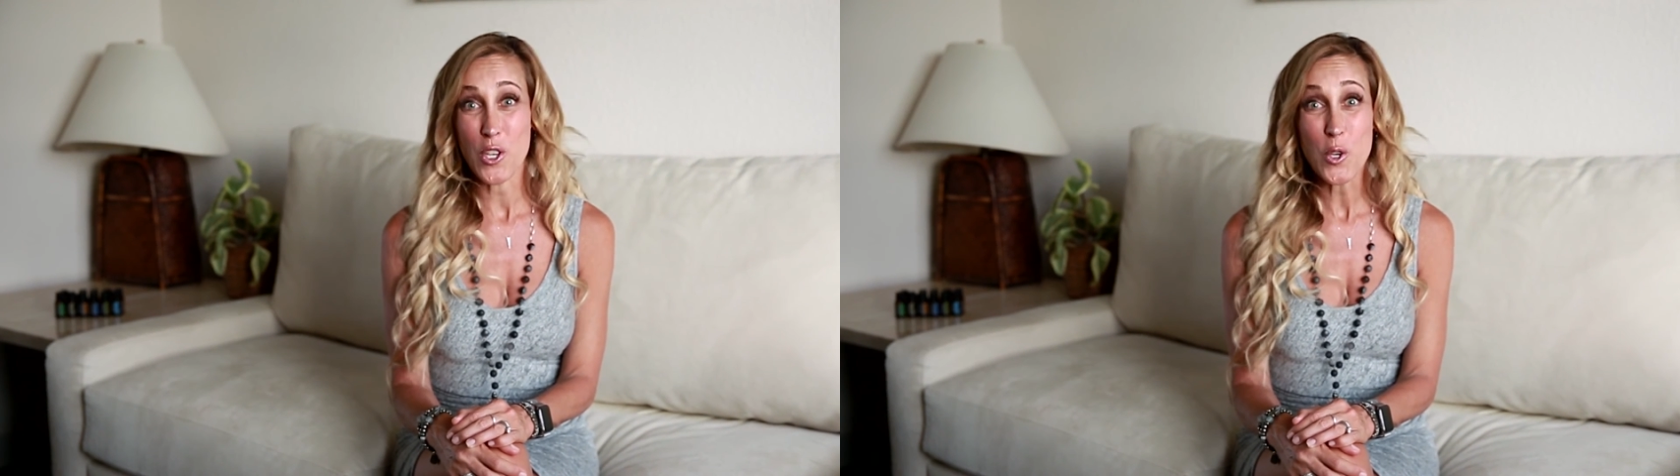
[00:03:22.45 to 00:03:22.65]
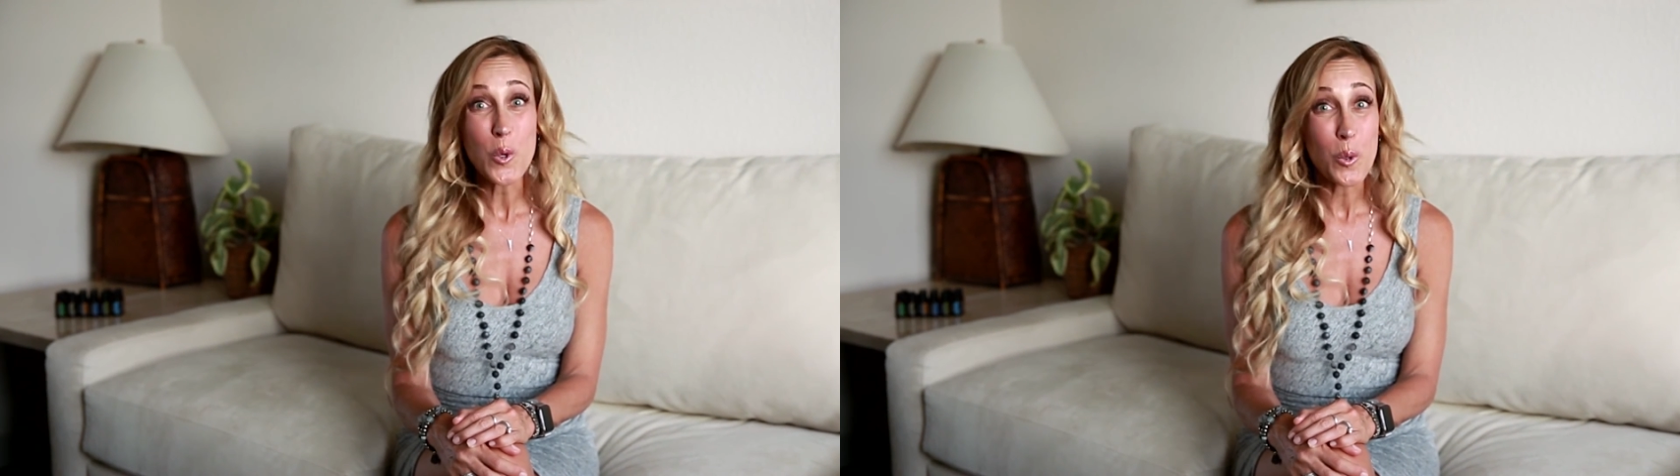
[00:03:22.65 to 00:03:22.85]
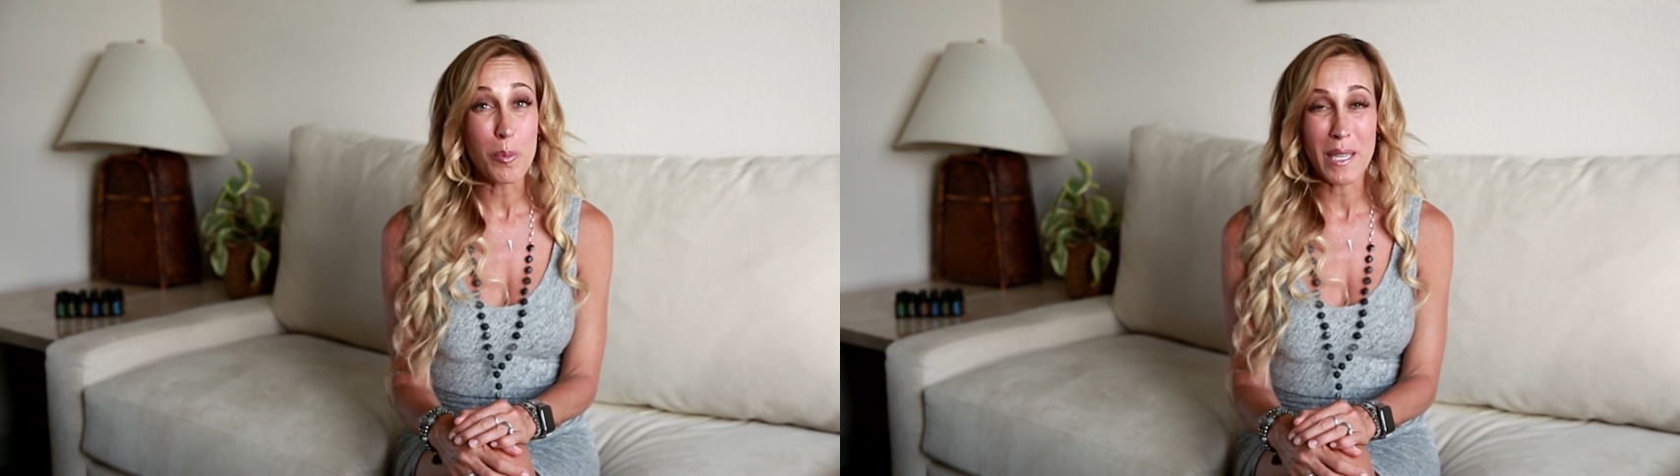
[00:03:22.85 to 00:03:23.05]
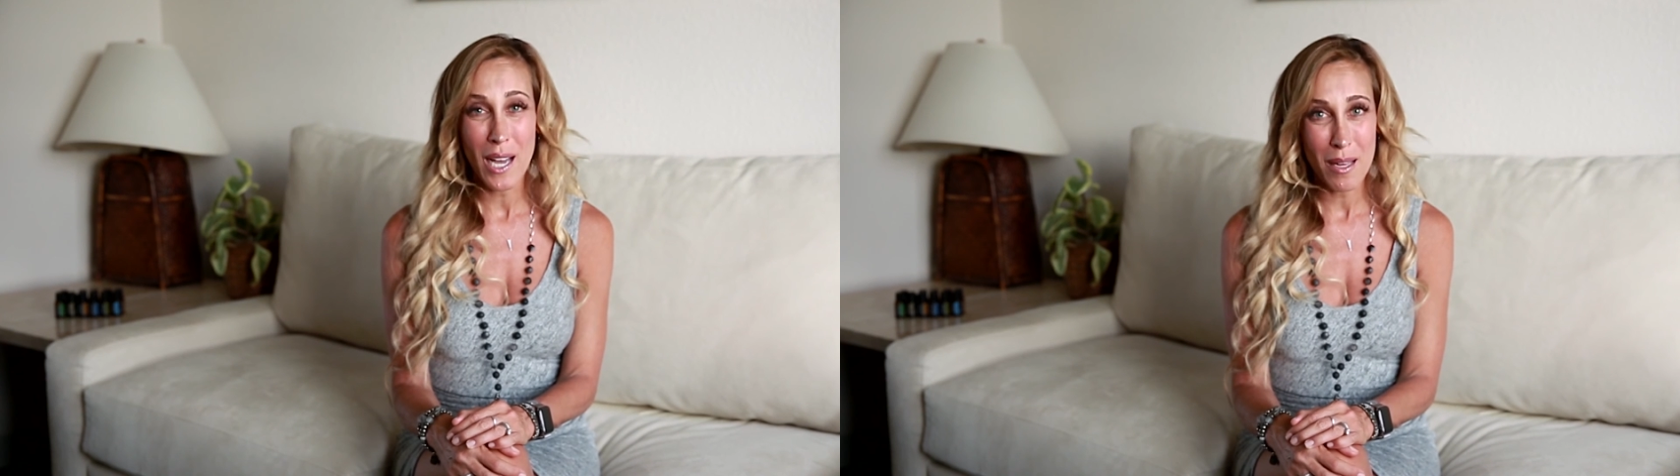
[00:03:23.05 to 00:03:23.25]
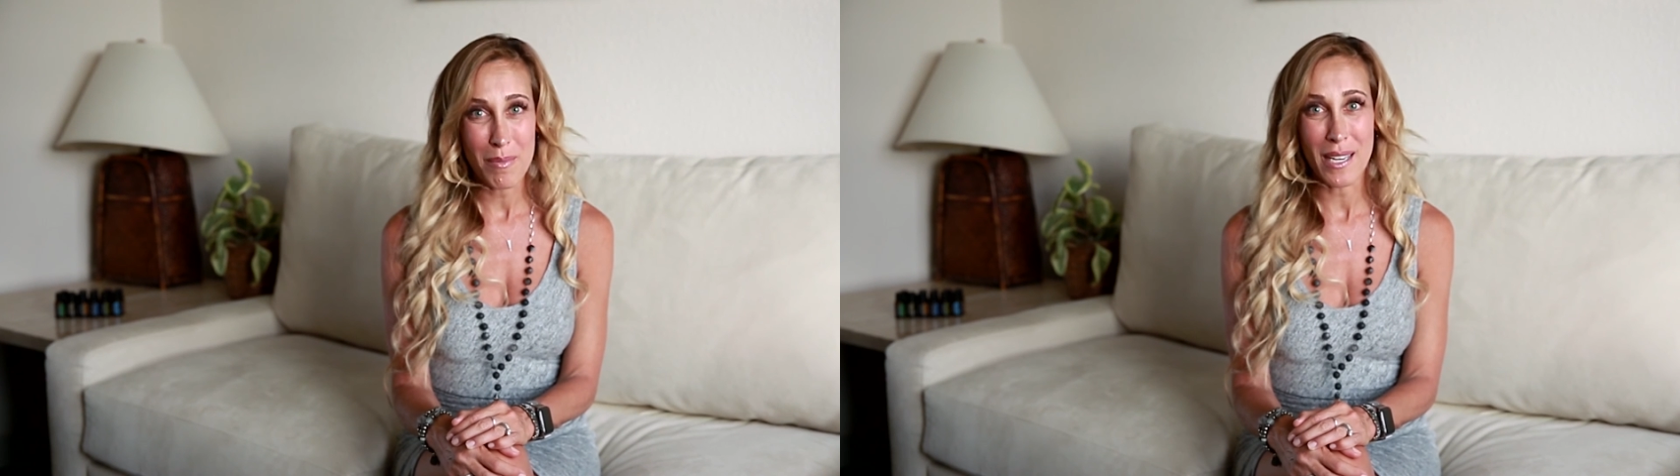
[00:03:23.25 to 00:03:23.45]
you
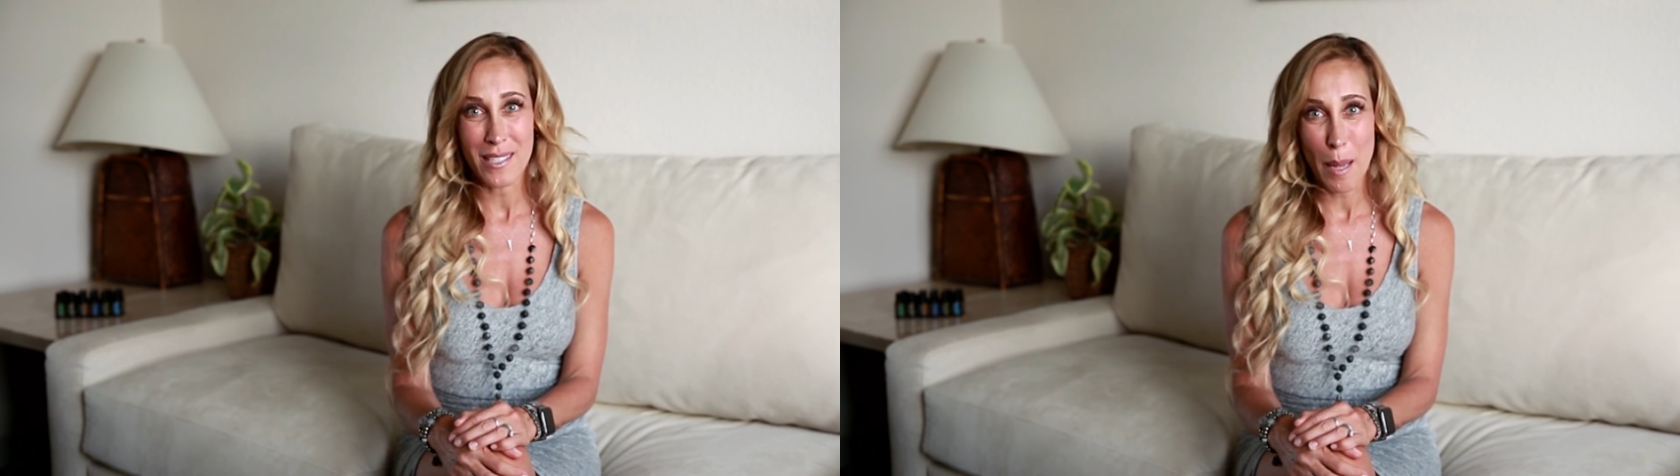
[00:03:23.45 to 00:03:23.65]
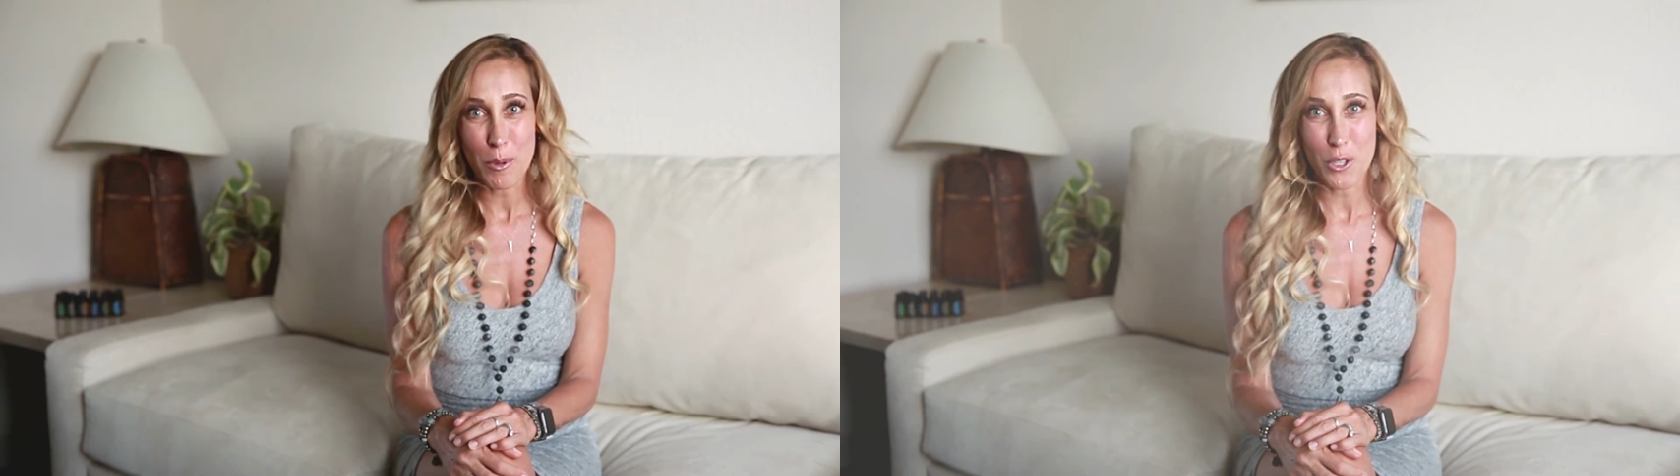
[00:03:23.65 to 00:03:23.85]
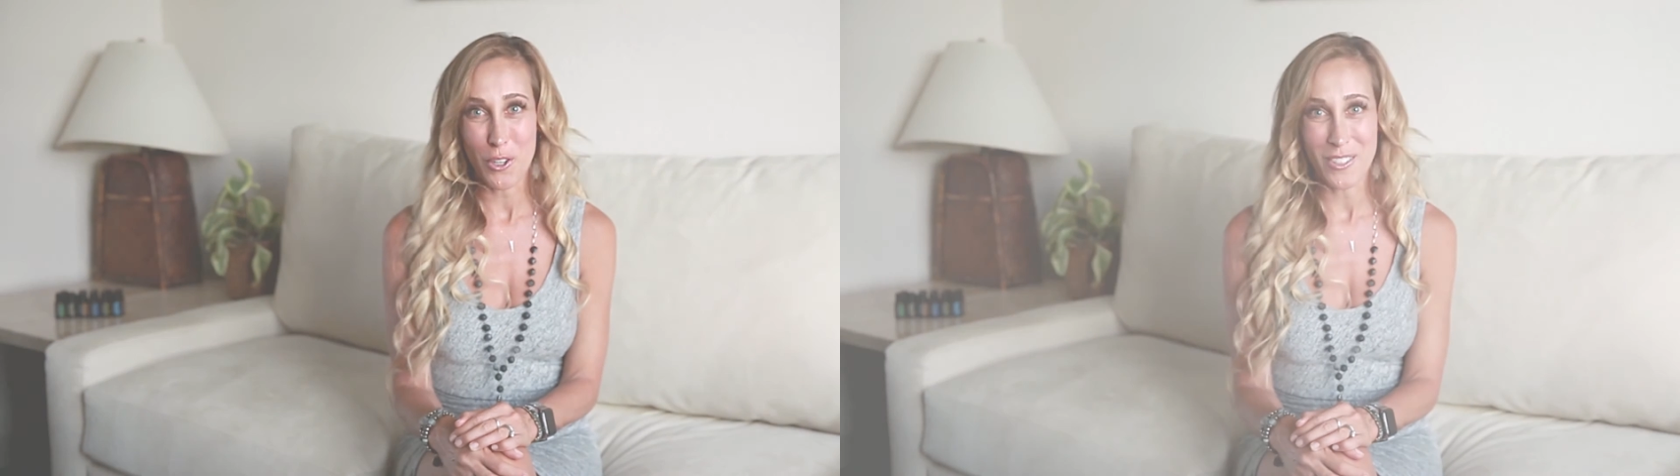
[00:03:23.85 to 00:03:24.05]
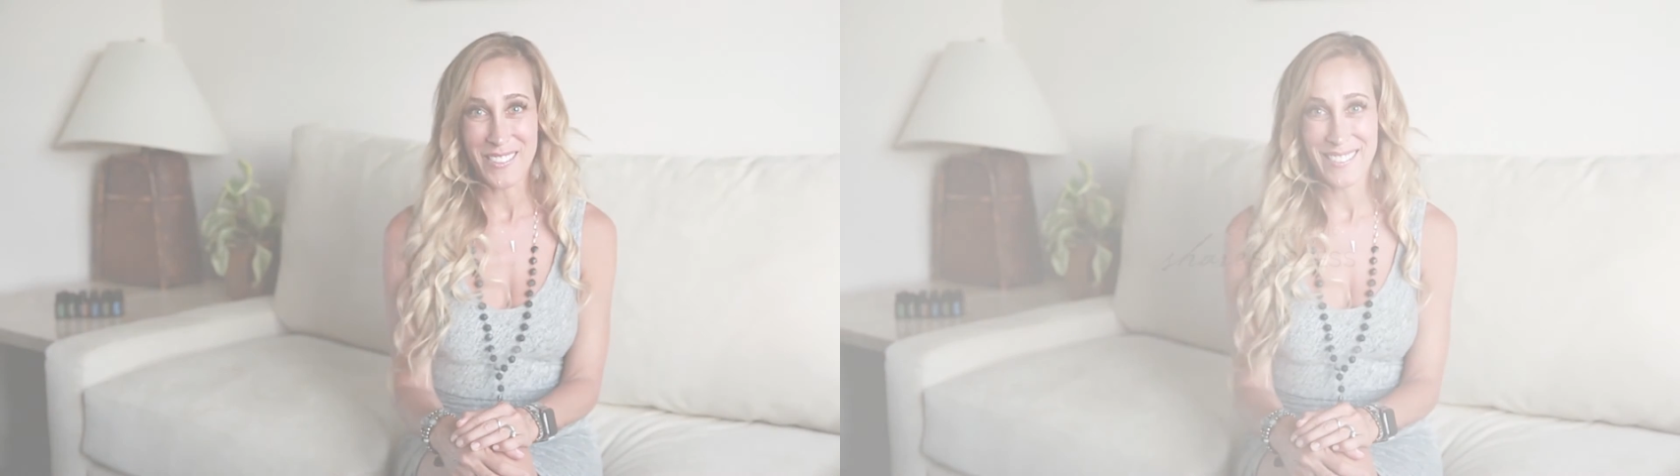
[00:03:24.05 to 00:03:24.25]
become exceptional.